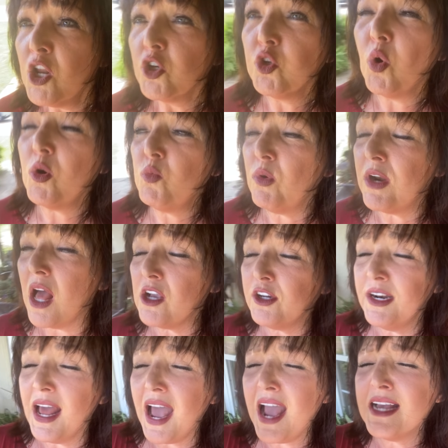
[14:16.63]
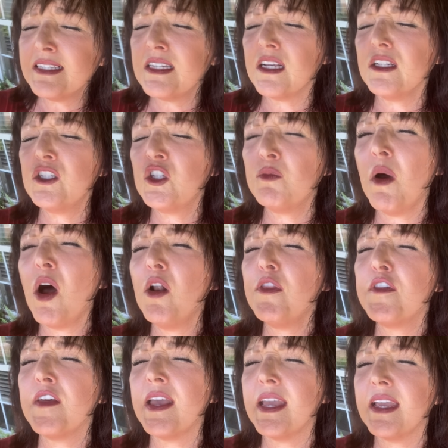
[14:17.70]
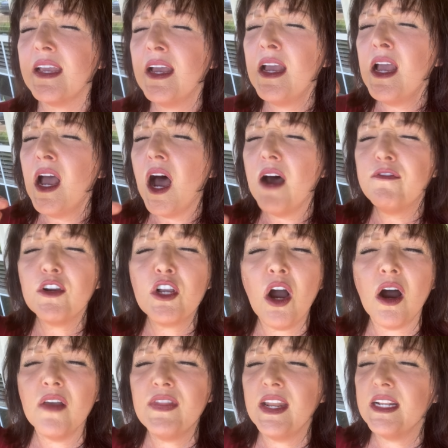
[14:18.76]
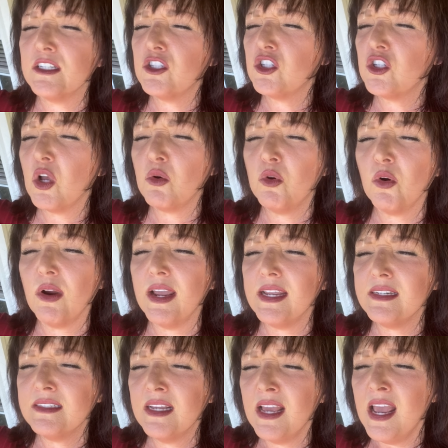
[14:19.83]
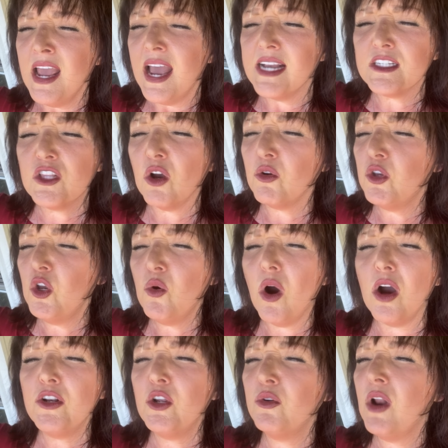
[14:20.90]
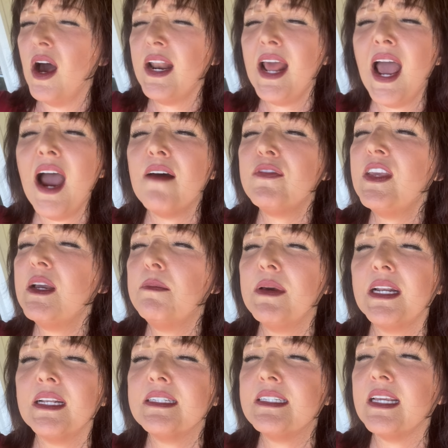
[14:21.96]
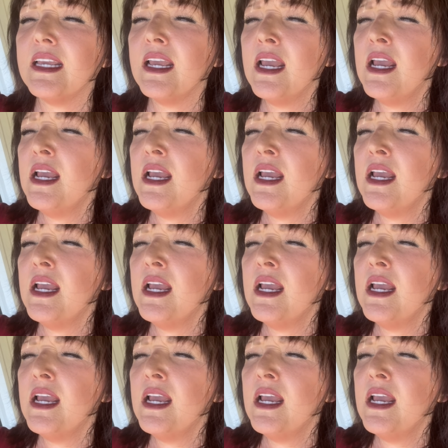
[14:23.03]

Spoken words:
Lord, we're not going to ask a small thing of a God that is so great. As though you do not have the ability.